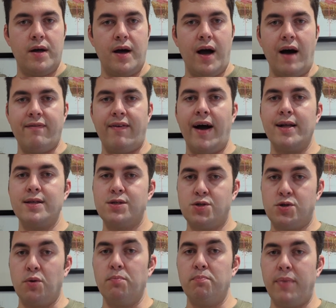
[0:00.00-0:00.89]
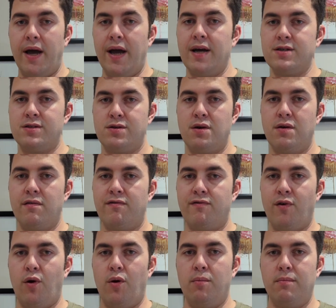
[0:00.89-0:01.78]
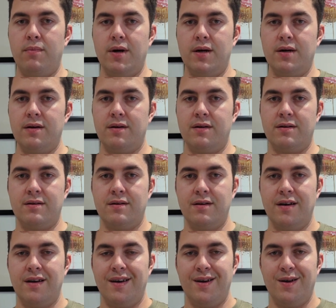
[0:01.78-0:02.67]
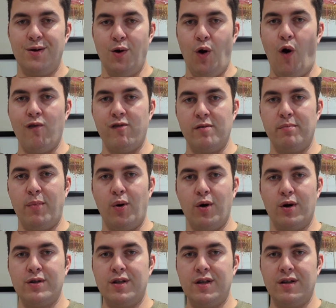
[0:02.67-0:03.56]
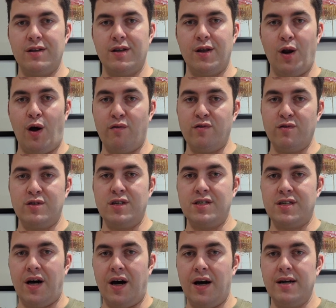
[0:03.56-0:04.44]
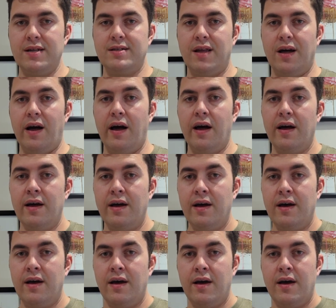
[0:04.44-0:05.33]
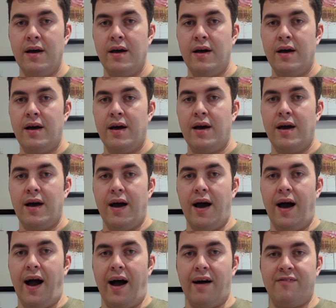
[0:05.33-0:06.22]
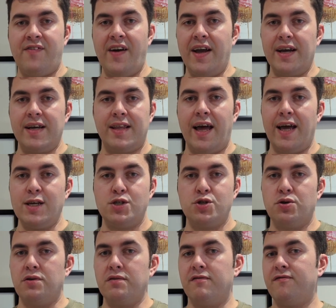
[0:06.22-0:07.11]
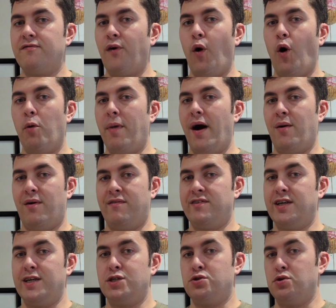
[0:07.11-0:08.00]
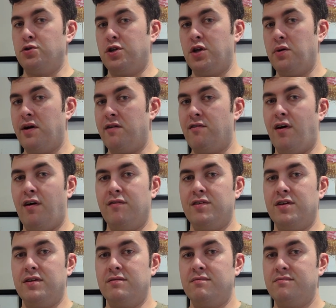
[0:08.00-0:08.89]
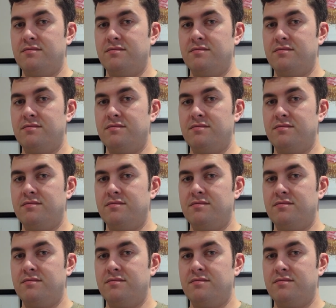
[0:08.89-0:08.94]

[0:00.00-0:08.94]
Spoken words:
I've had some beers from Northern Monk, the novelty side, that I think they should have thought about whether they should do it rather